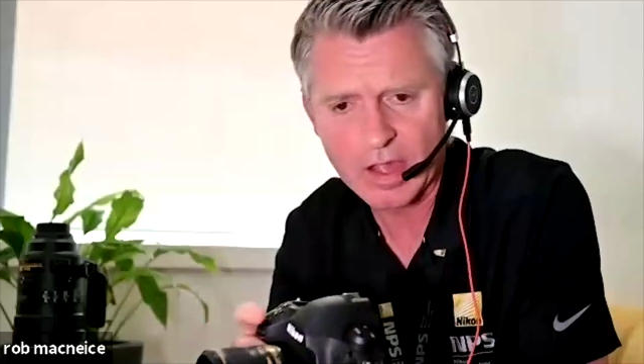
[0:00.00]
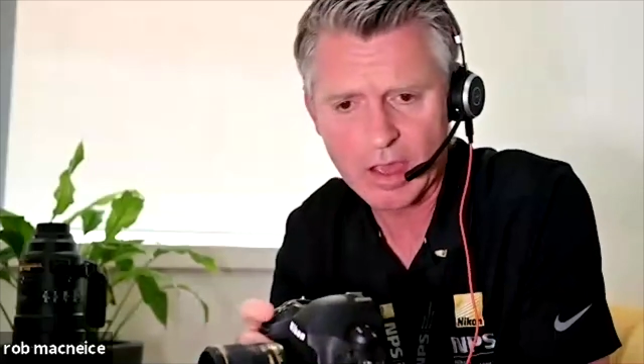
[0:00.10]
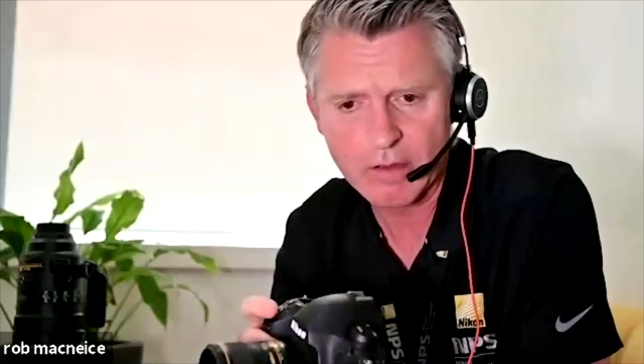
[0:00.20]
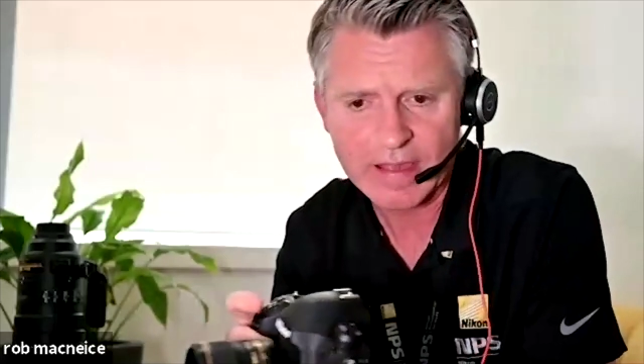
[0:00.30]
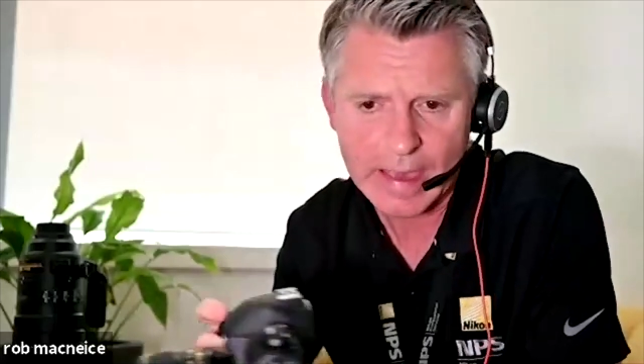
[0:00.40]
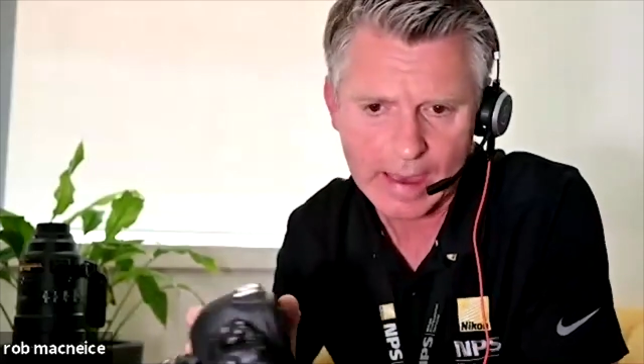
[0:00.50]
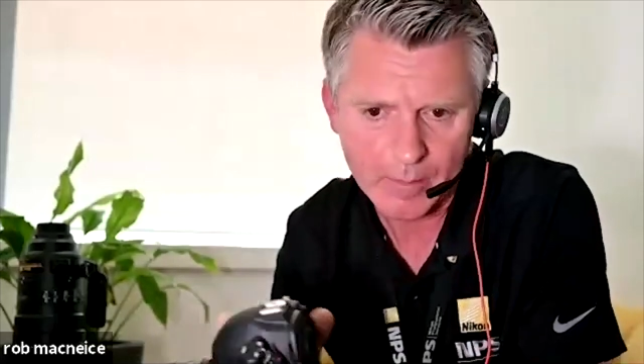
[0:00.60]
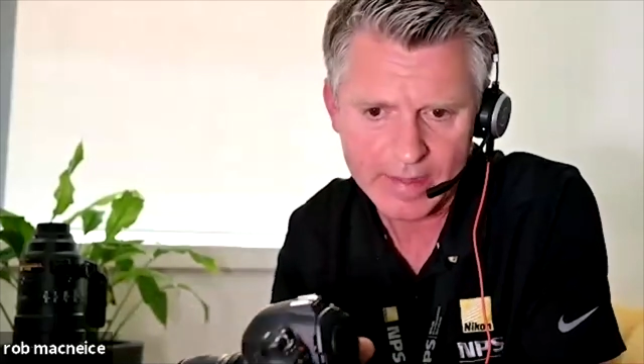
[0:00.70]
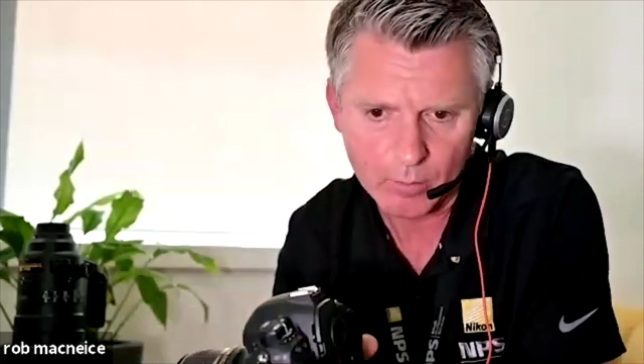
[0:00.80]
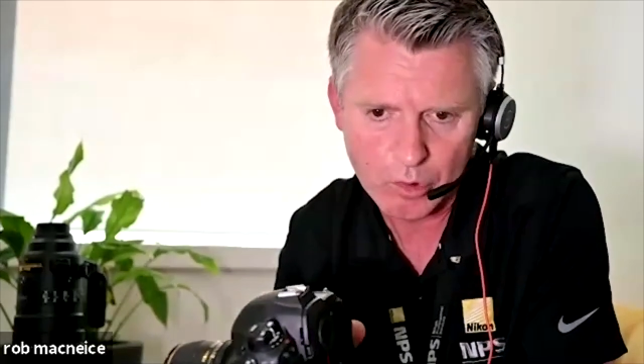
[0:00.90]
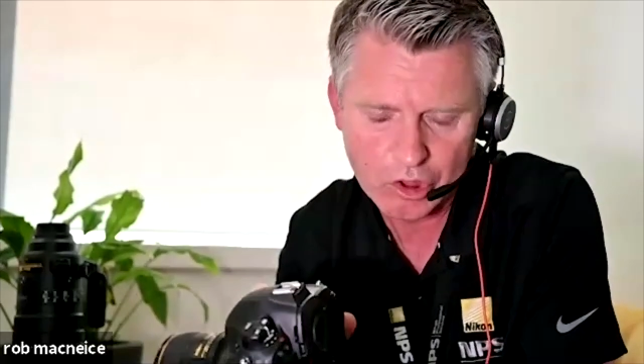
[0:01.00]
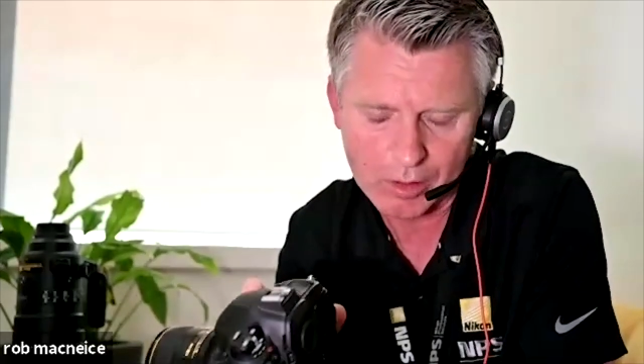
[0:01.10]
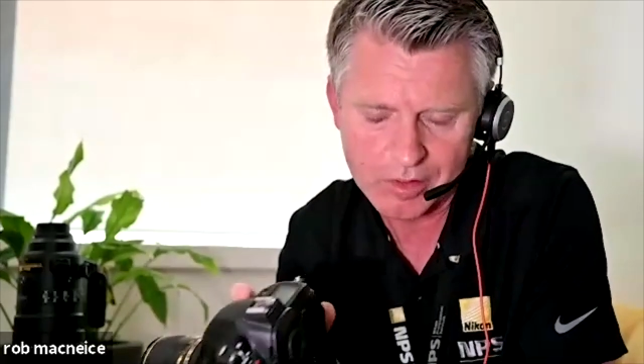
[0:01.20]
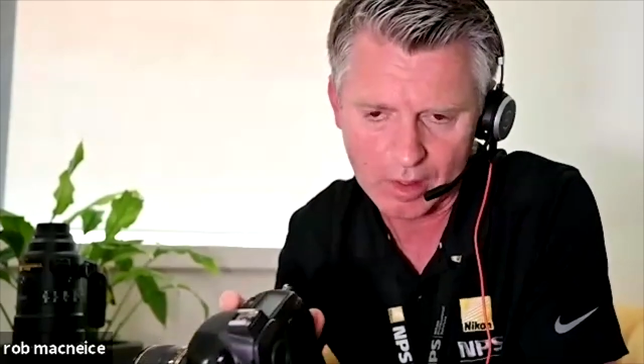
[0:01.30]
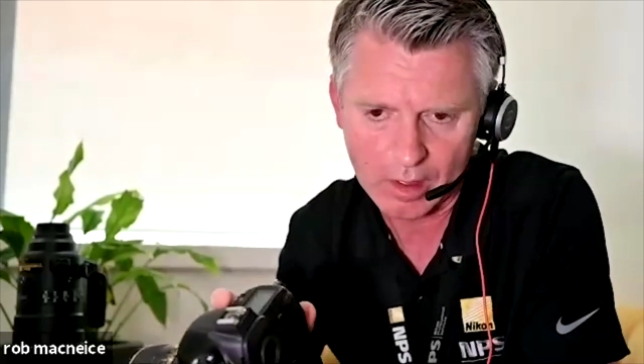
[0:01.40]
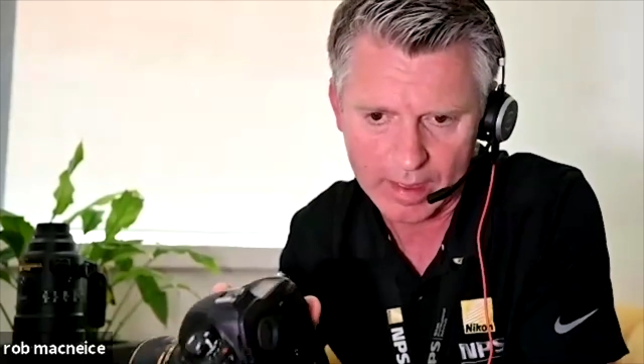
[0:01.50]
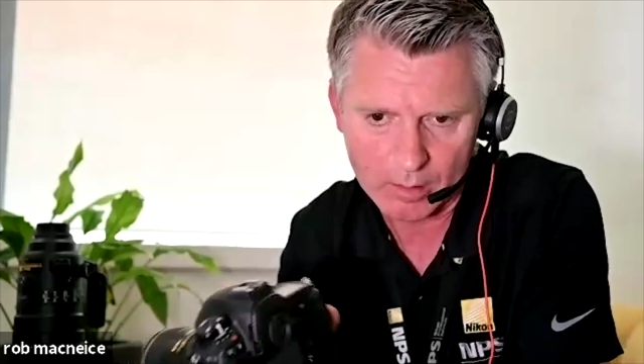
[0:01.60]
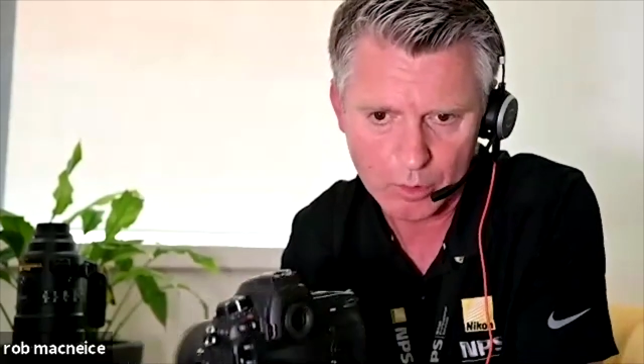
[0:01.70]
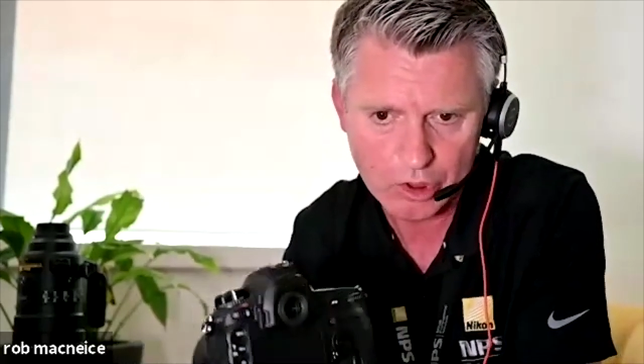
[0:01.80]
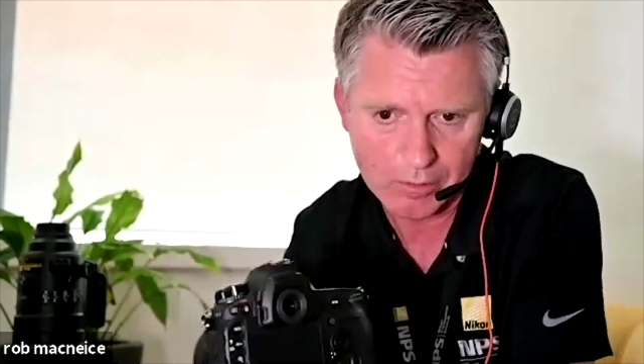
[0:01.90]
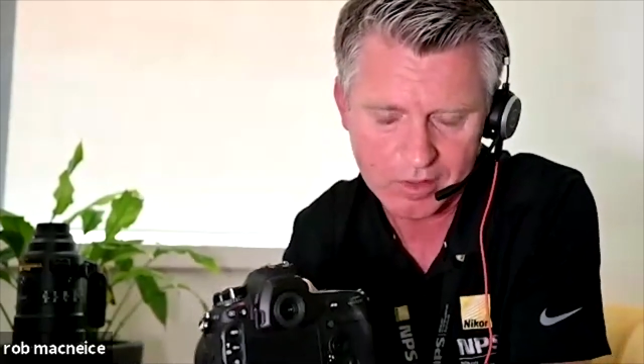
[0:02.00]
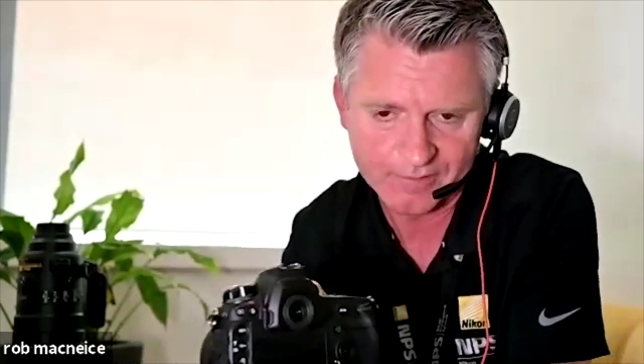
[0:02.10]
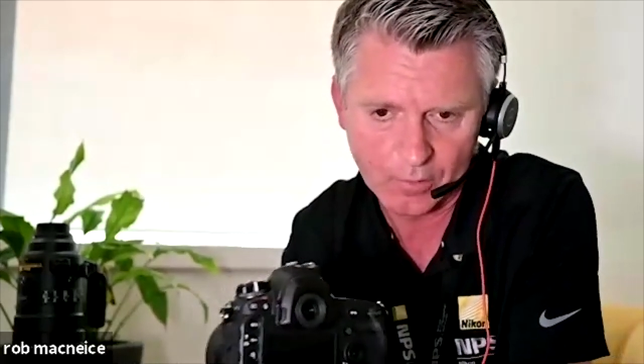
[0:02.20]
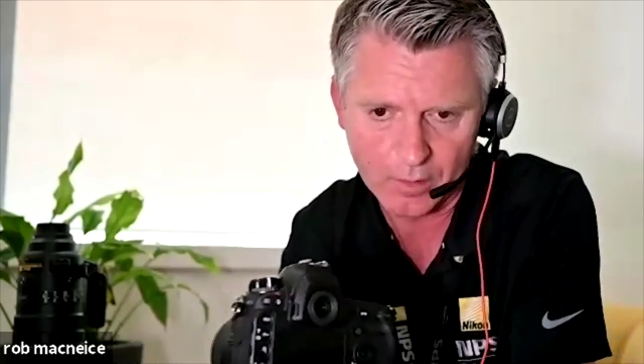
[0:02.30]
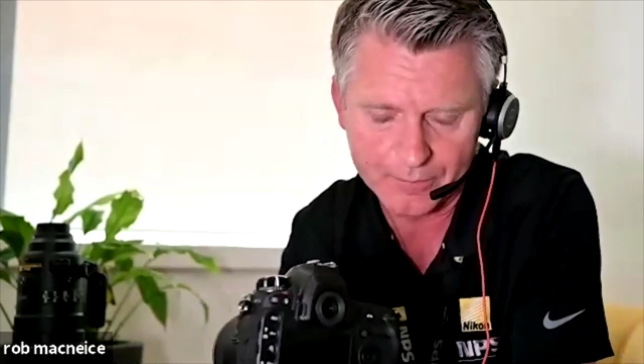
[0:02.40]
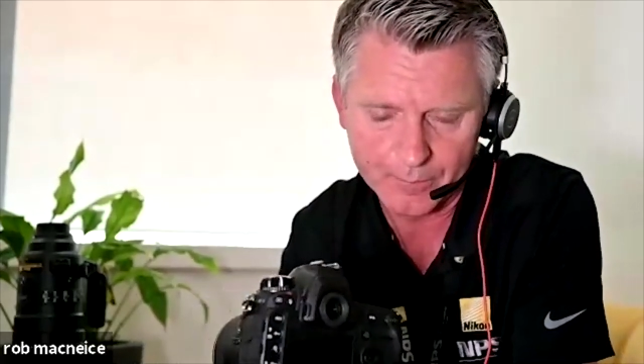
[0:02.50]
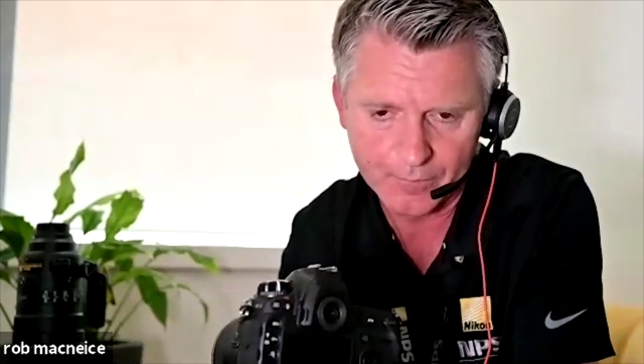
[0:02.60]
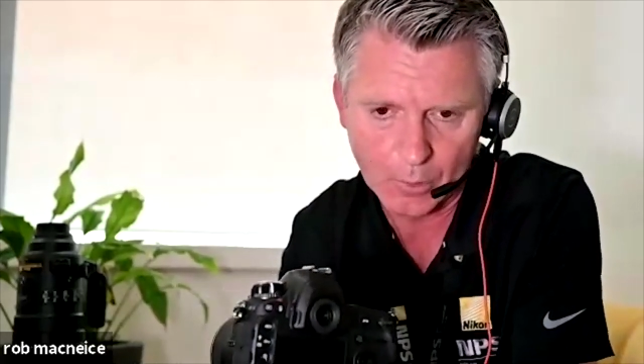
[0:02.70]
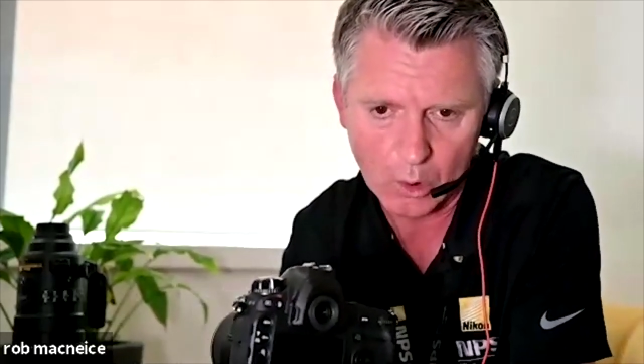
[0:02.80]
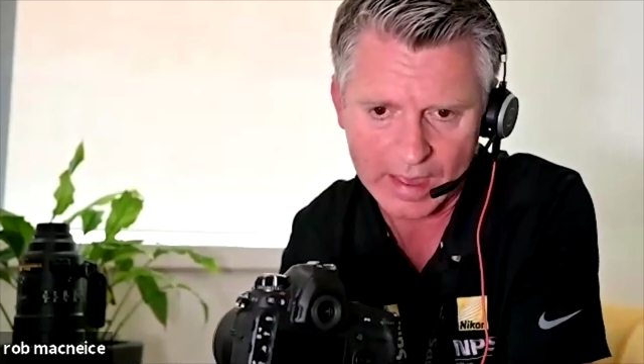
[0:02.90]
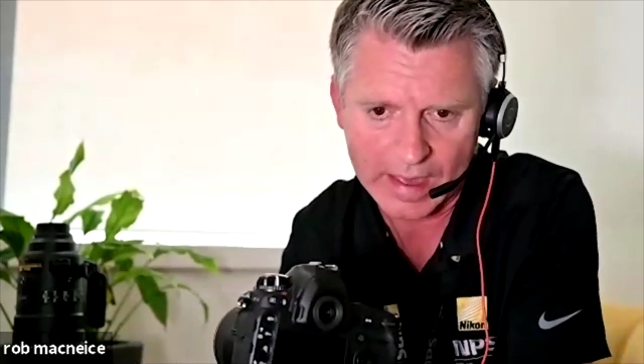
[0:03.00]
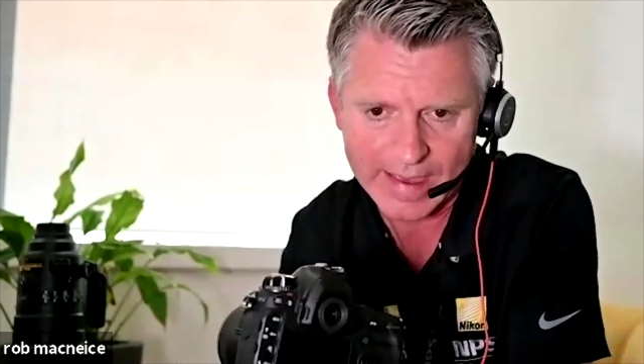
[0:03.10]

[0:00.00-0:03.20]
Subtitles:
Yeah, I mean, it will shoot at 4K